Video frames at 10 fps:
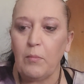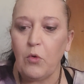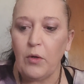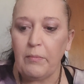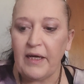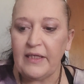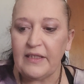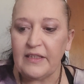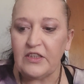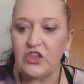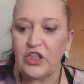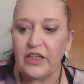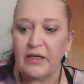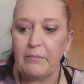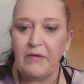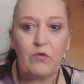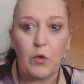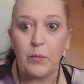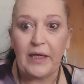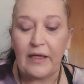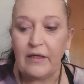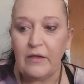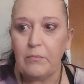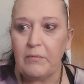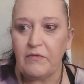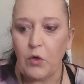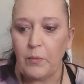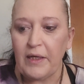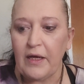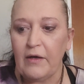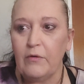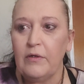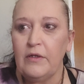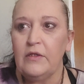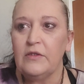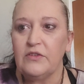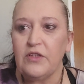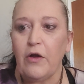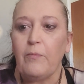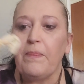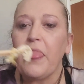more bite of this chicken before we before we go. So,